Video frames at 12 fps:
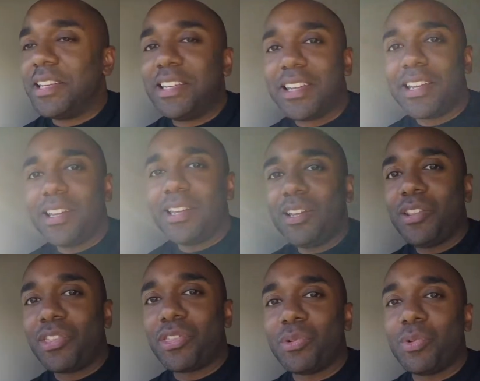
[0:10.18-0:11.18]
Day
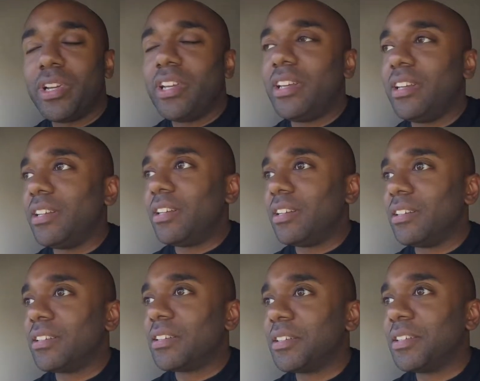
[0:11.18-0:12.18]
3
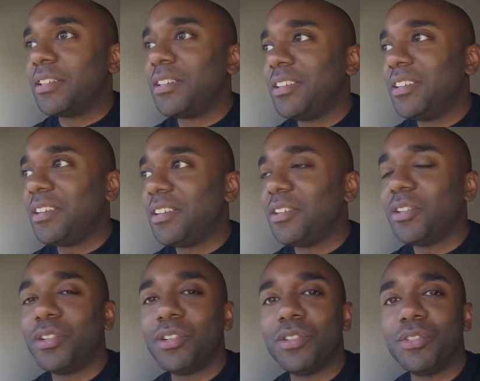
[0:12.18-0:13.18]

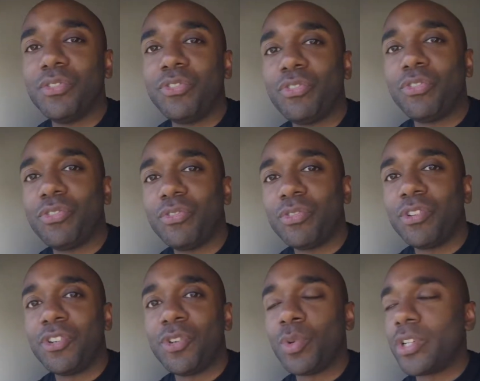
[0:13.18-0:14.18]
of
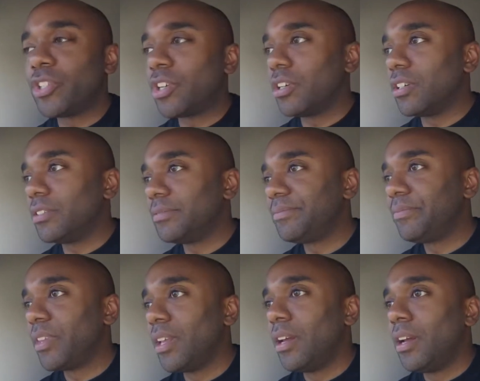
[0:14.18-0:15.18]
TwitchCon.
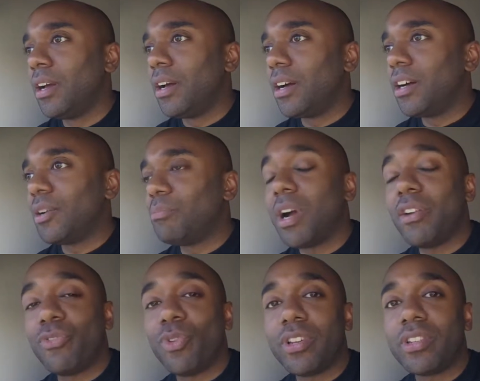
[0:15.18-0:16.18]
My
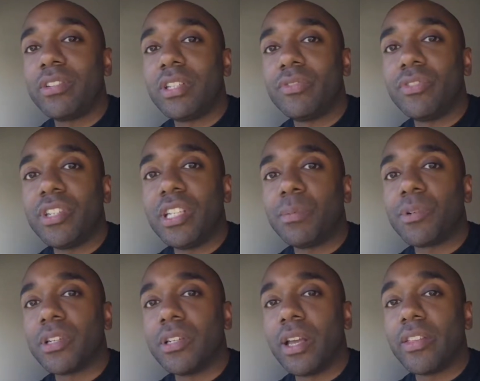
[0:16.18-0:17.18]
voice was even
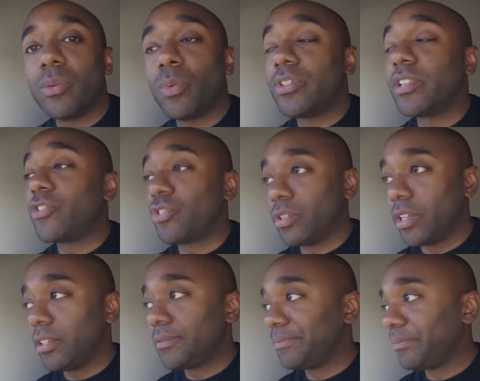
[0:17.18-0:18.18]
deeper today than it was
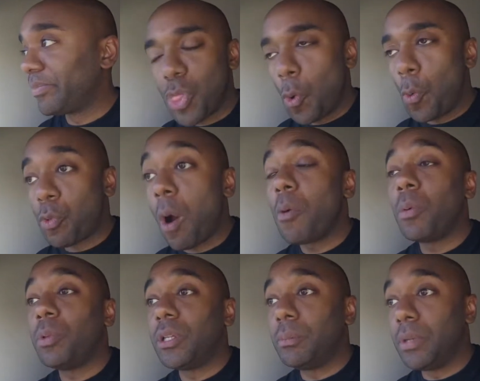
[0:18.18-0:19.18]
yesterday. There will
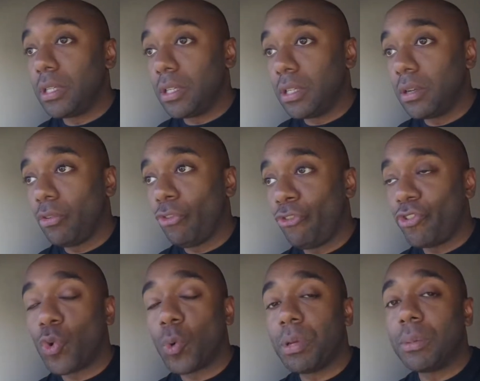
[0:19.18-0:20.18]
probably be
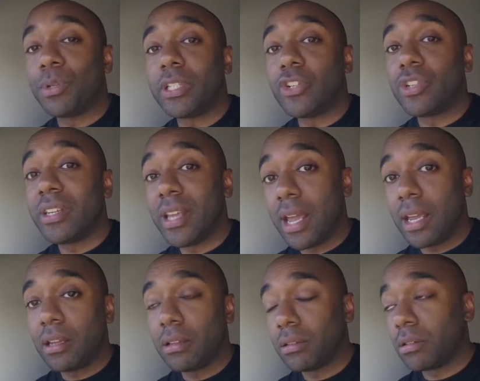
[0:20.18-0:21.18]
fewer people here
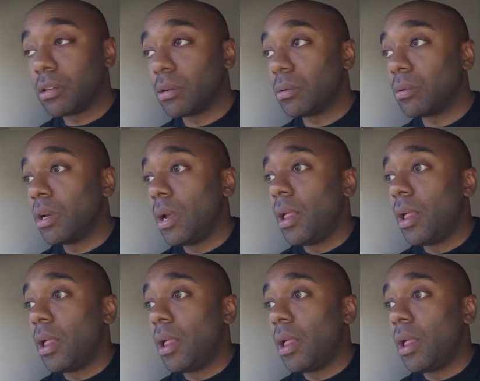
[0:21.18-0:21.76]
today, so